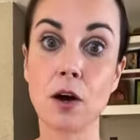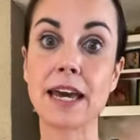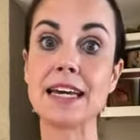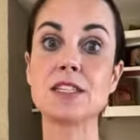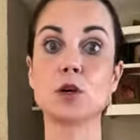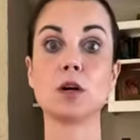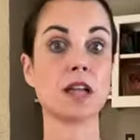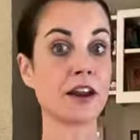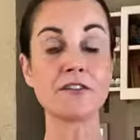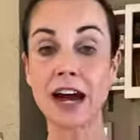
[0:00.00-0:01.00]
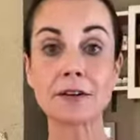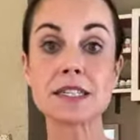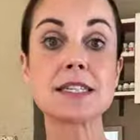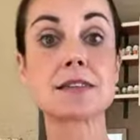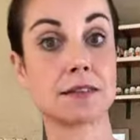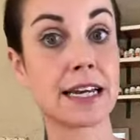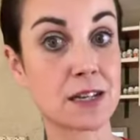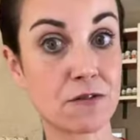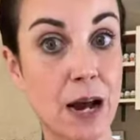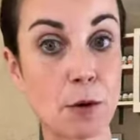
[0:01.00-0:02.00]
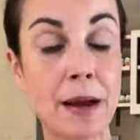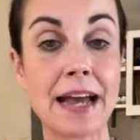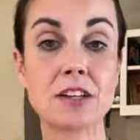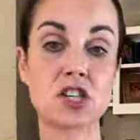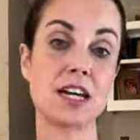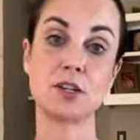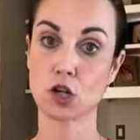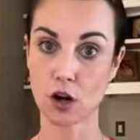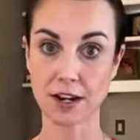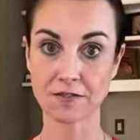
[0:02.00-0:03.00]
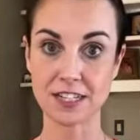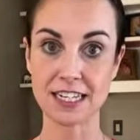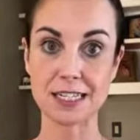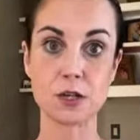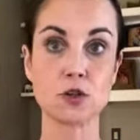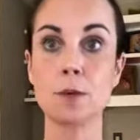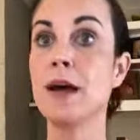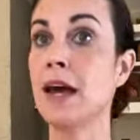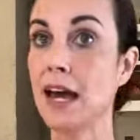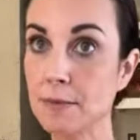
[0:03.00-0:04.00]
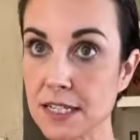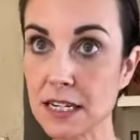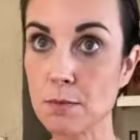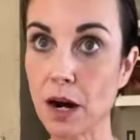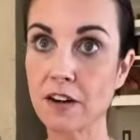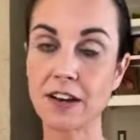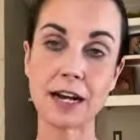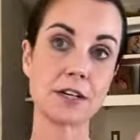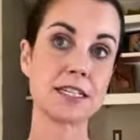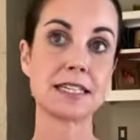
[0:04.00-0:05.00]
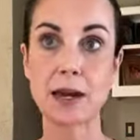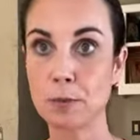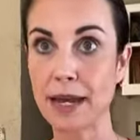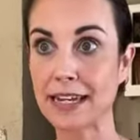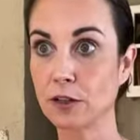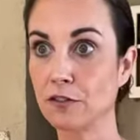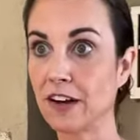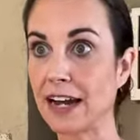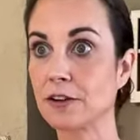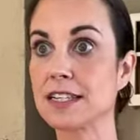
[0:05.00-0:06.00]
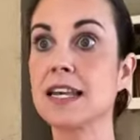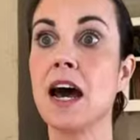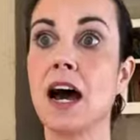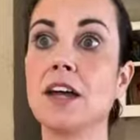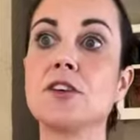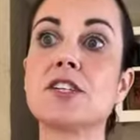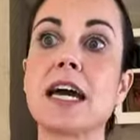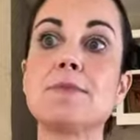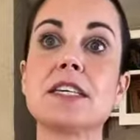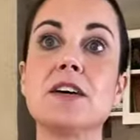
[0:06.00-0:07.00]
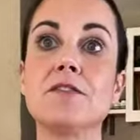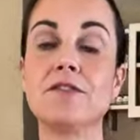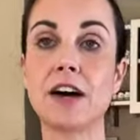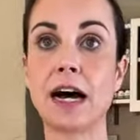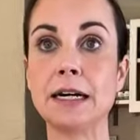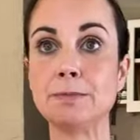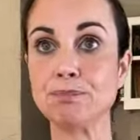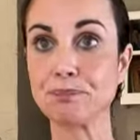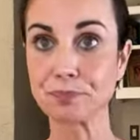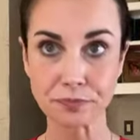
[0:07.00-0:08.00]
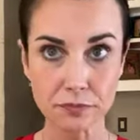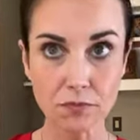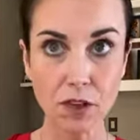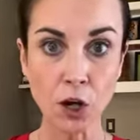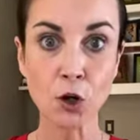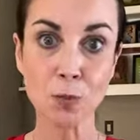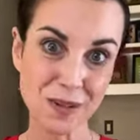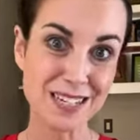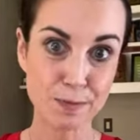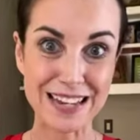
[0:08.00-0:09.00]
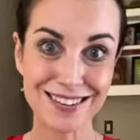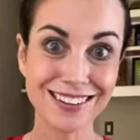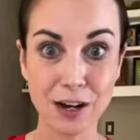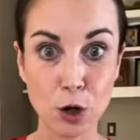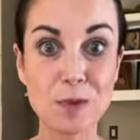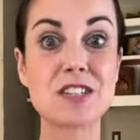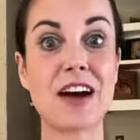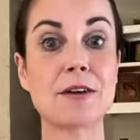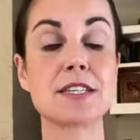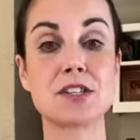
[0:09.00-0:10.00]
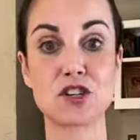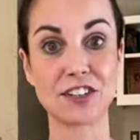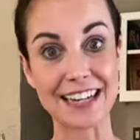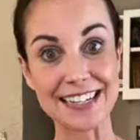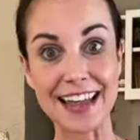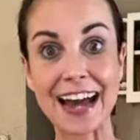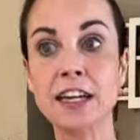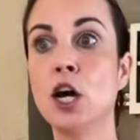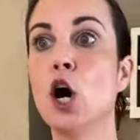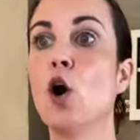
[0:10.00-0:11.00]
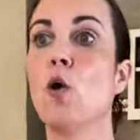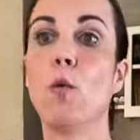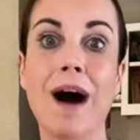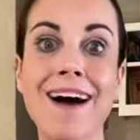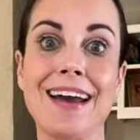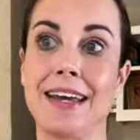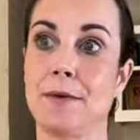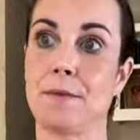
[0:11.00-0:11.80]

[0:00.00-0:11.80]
Okay, so a lot of viruses are linked to fibromyalgia and to chronic fatigue syndrome, Epstein Barr virus, cytomegalovirus, other types of. Um, herpes, basically herpes viruses are linked to that. Why?